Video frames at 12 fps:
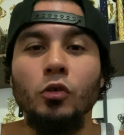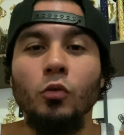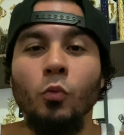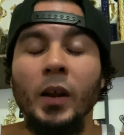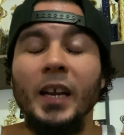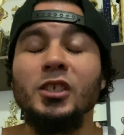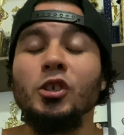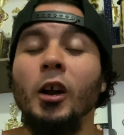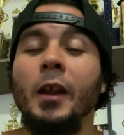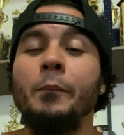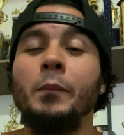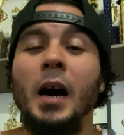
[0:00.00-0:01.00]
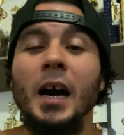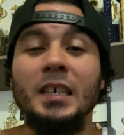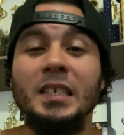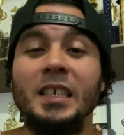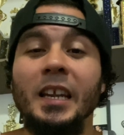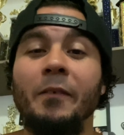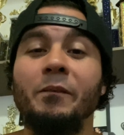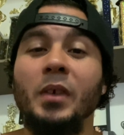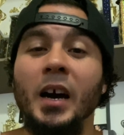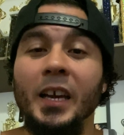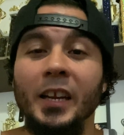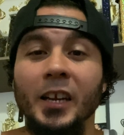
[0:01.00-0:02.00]
when I started boxing and
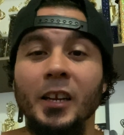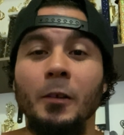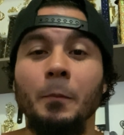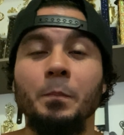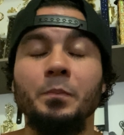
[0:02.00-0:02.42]
fighting.